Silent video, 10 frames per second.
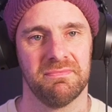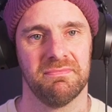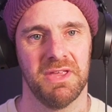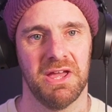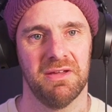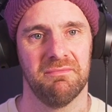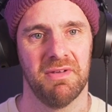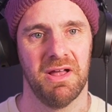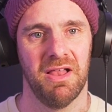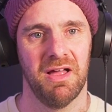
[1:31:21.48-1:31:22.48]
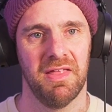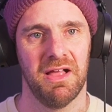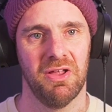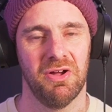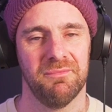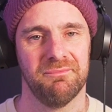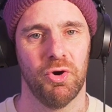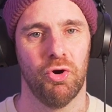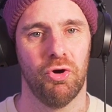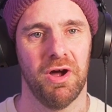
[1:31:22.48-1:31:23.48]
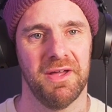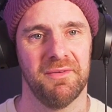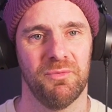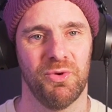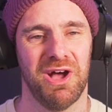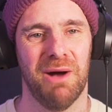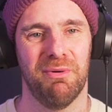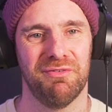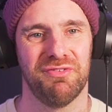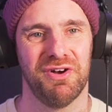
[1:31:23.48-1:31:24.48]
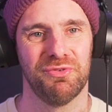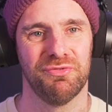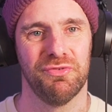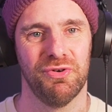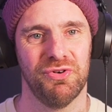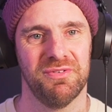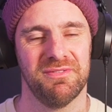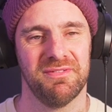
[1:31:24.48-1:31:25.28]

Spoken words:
Yeah, I like that a lot. All right, we'll hit up our final four.